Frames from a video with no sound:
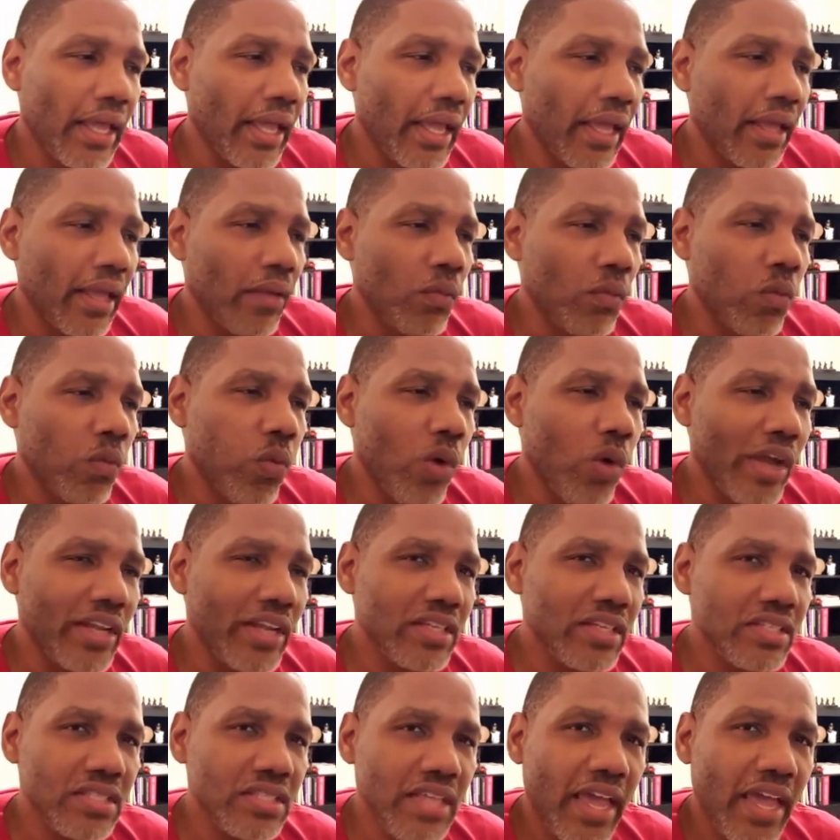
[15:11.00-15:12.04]
what
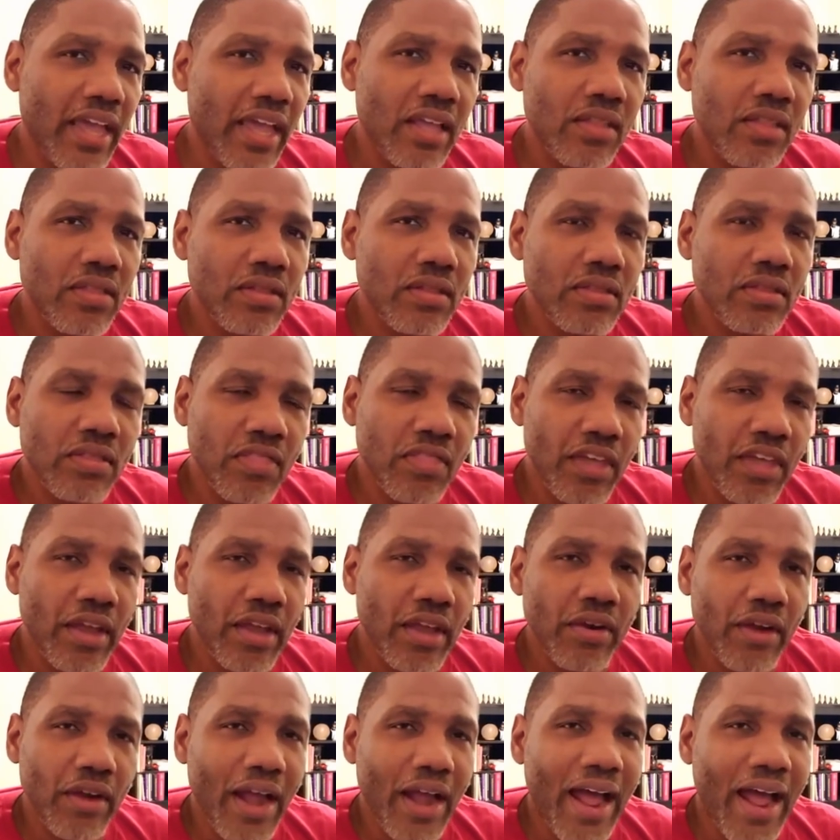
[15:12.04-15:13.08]
he's saying
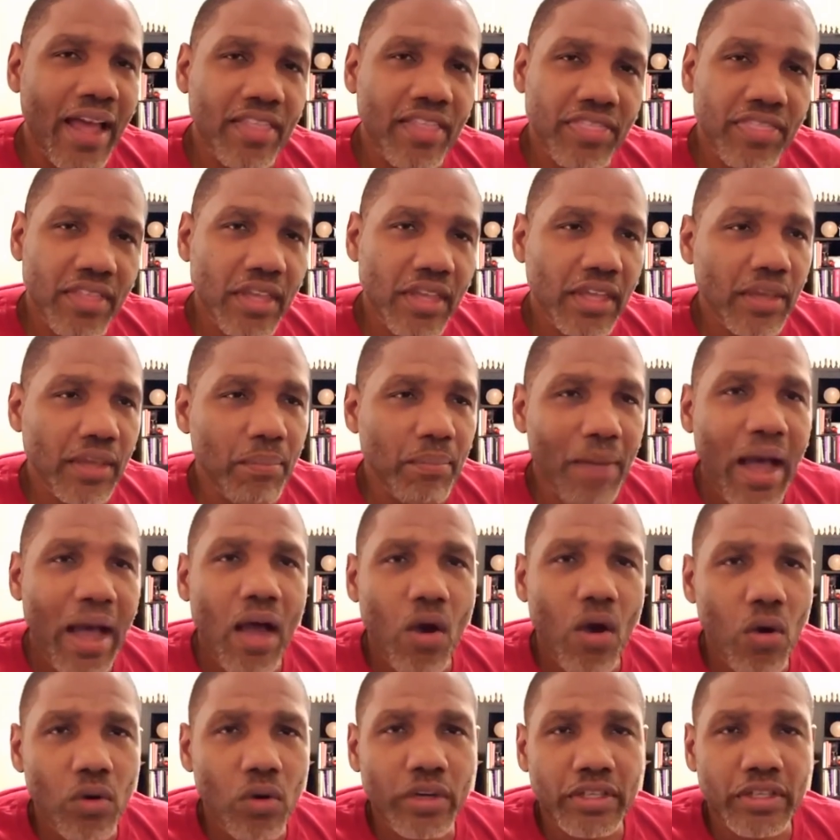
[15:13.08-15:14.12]
there, I think, in my
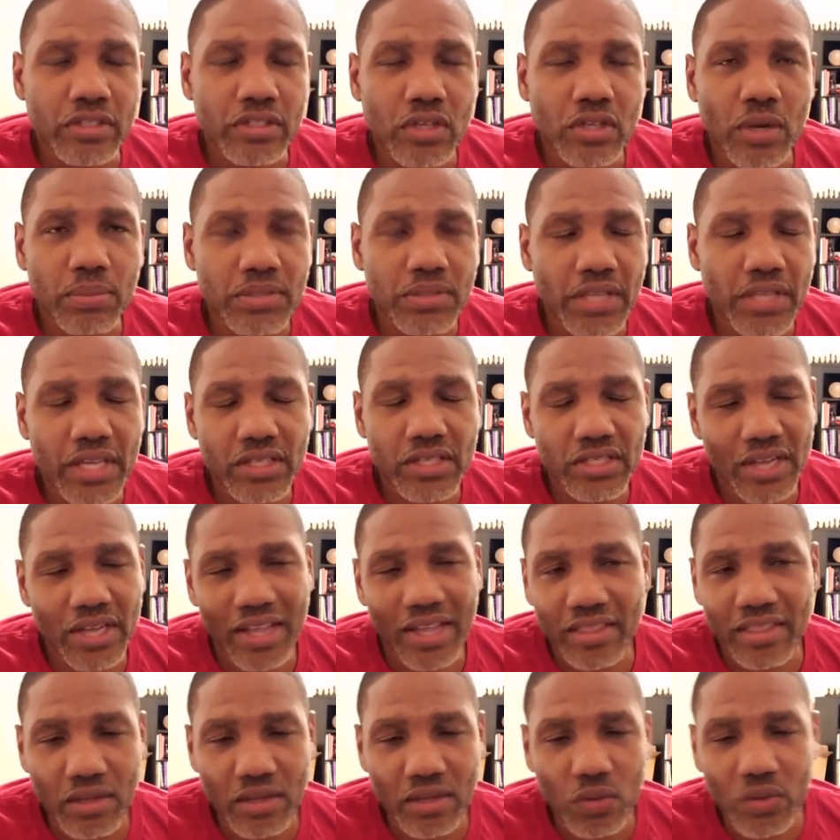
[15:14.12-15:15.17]
own interpretation, I
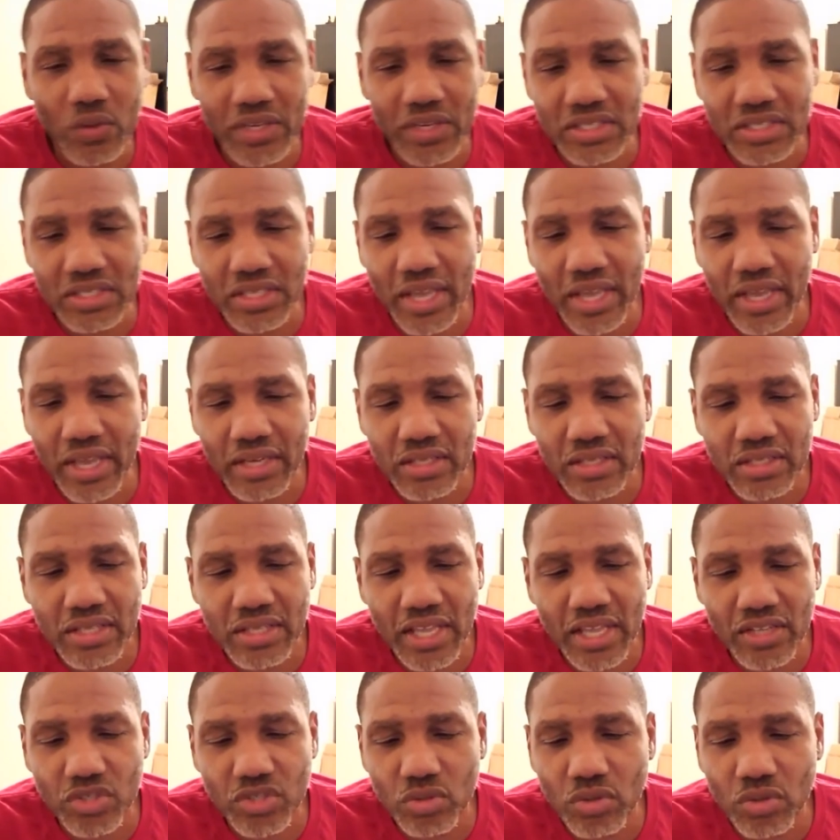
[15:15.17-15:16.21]
think what he's saying is
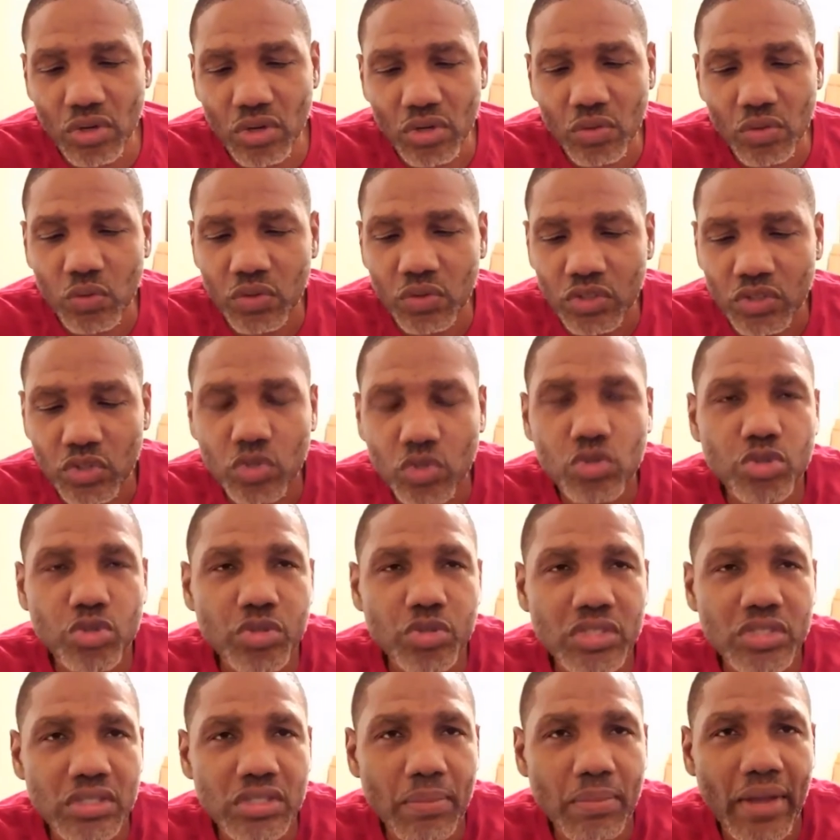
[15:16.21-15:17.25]
that, when you
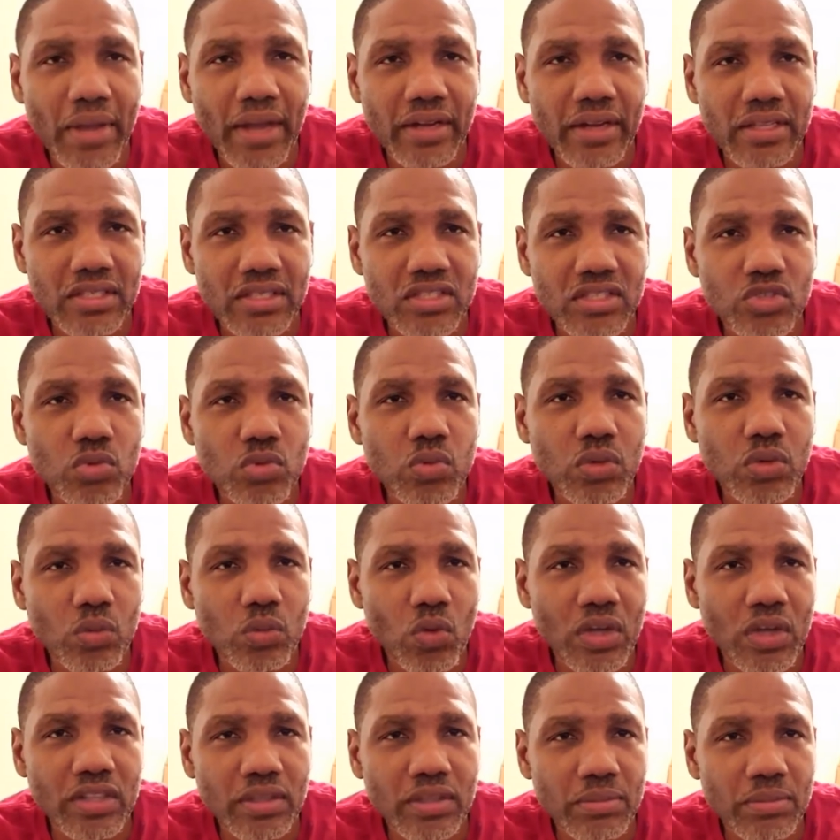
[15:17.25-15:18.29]
treat somebody as you would
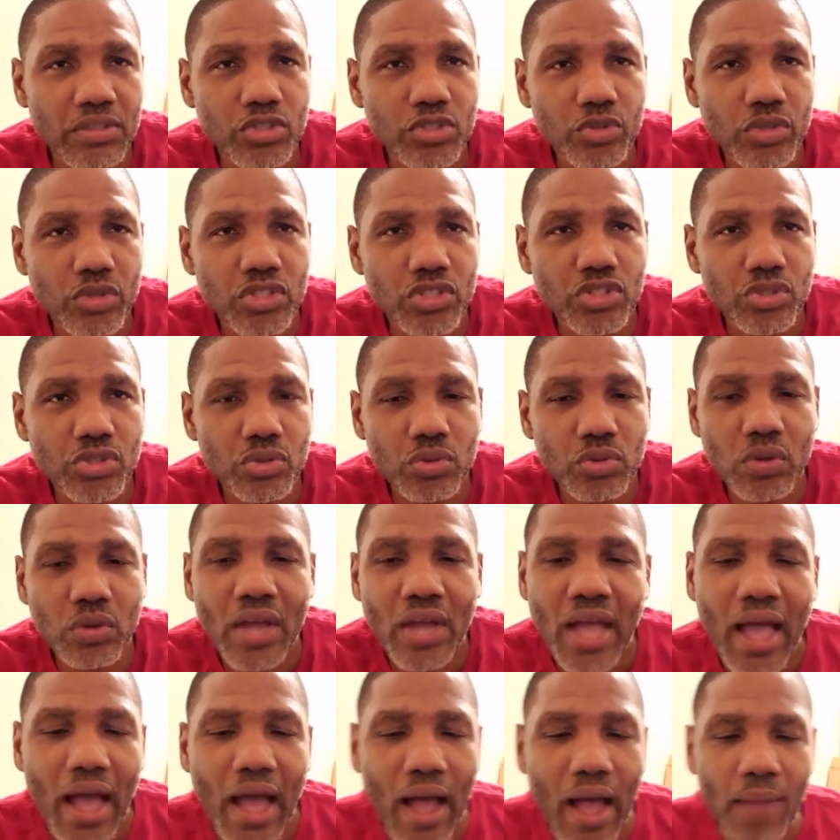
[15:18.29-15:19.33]
want them to treat you,
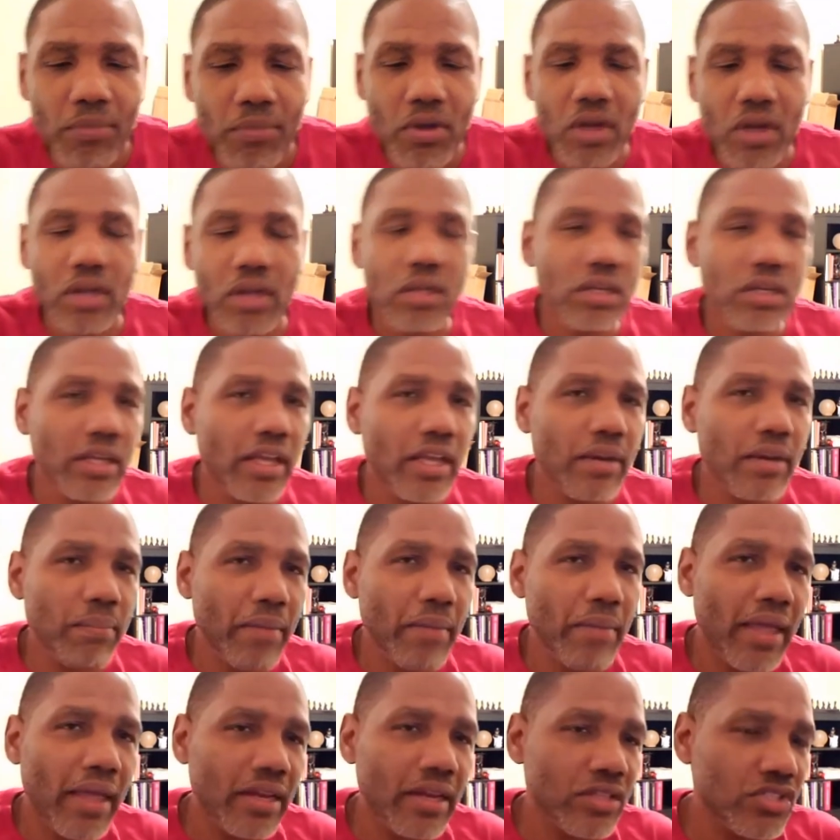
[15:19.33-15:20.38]
I'm going to look at a
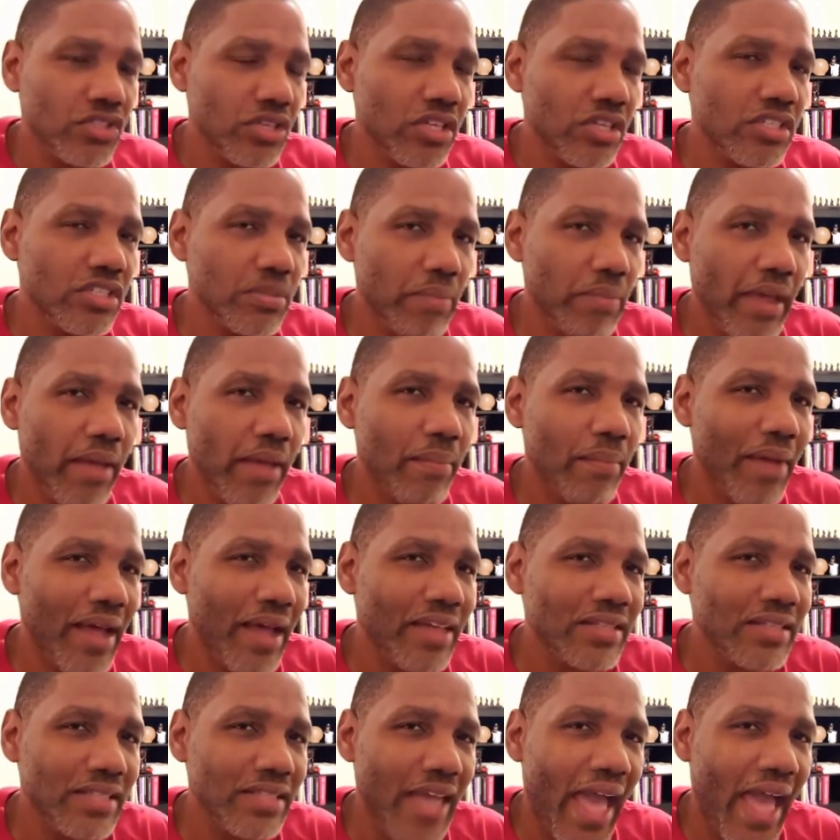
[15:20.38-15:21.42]
man and judge a man by
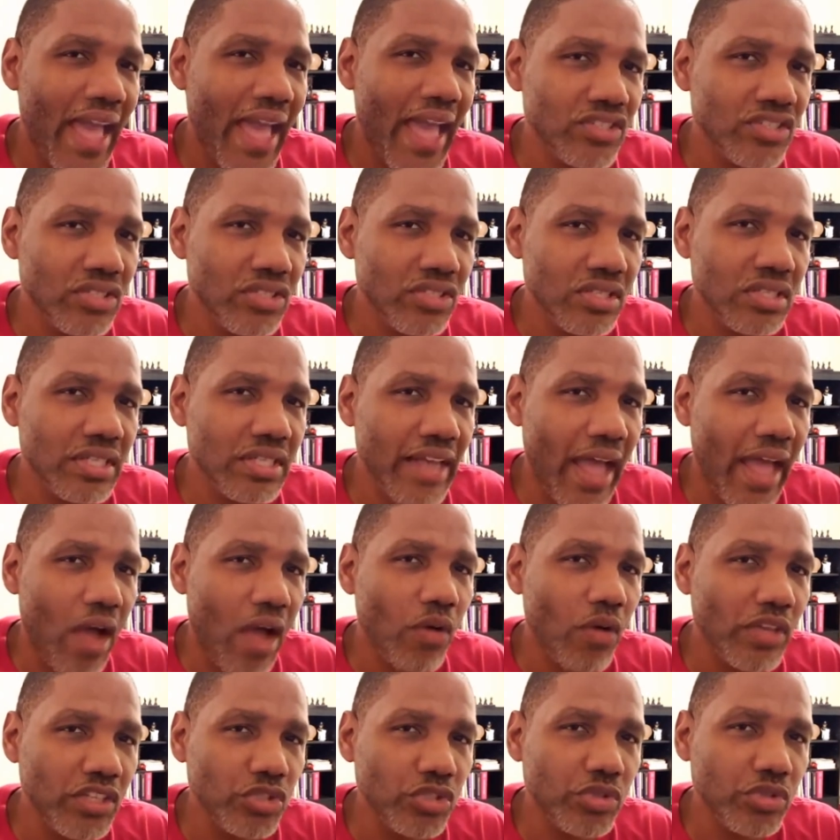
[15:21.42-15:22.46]
his actions and how
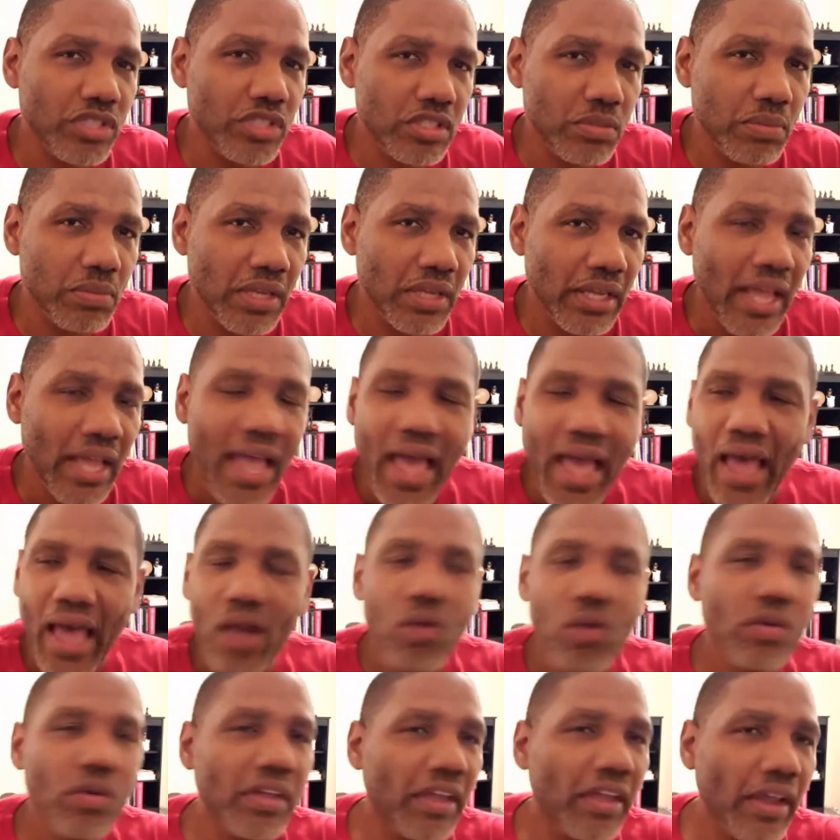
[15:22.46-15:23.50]
he treats me. I
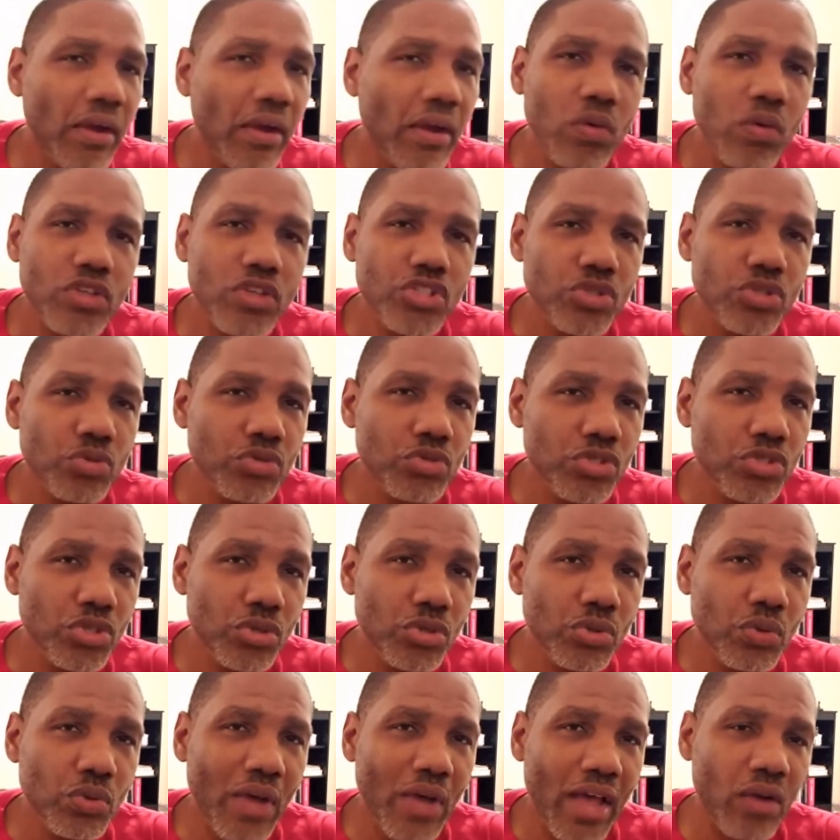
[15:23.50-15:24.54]
don't care what you
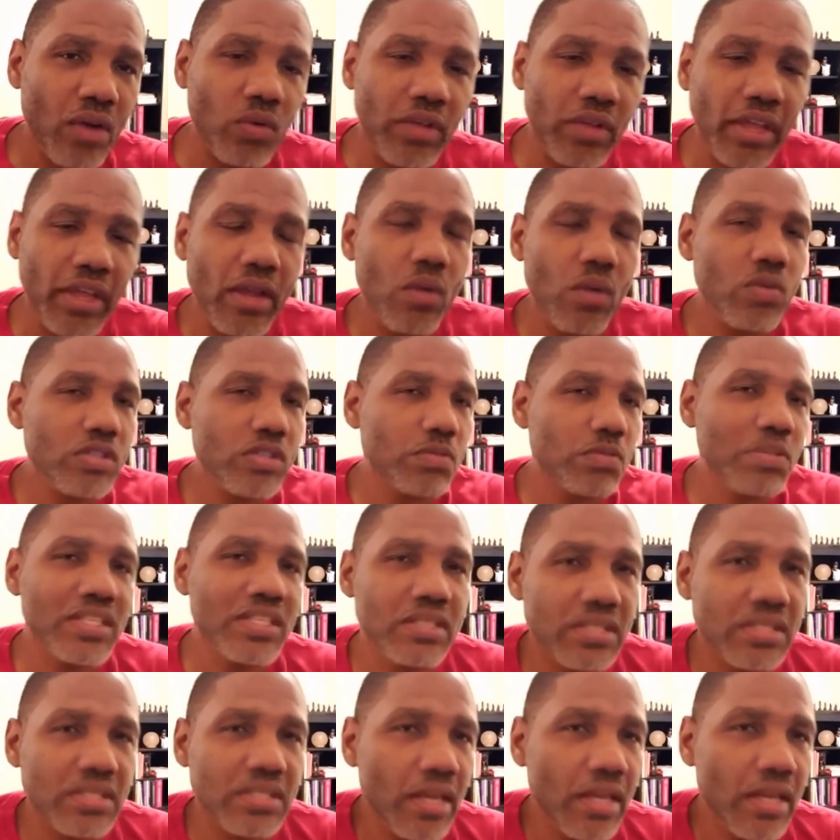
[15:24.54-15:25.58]
do. I don't care what's been
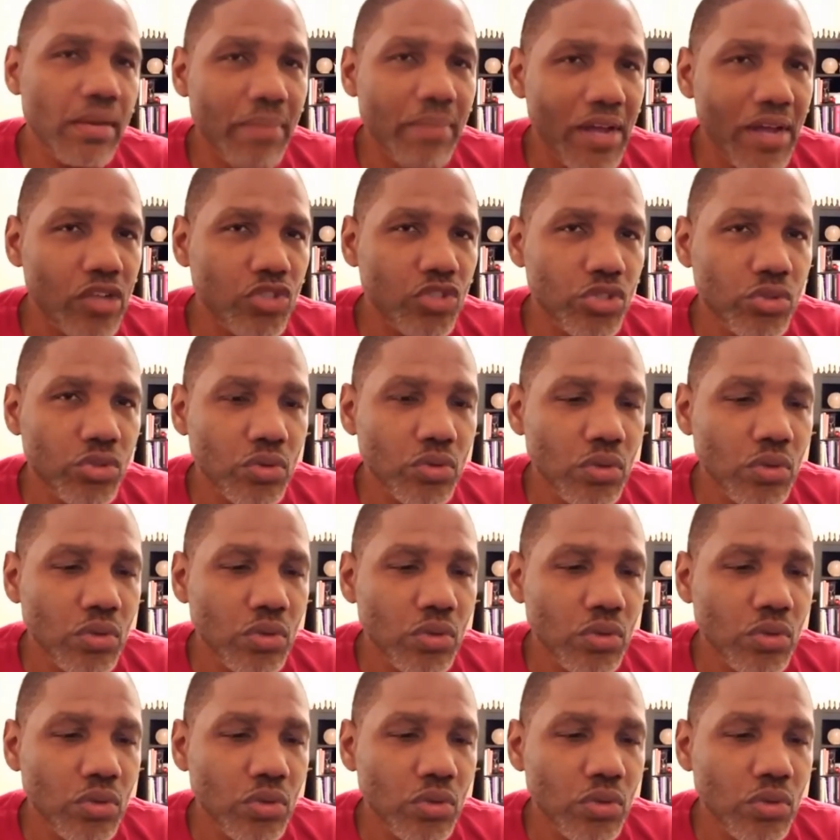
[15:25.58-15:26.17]
said about you.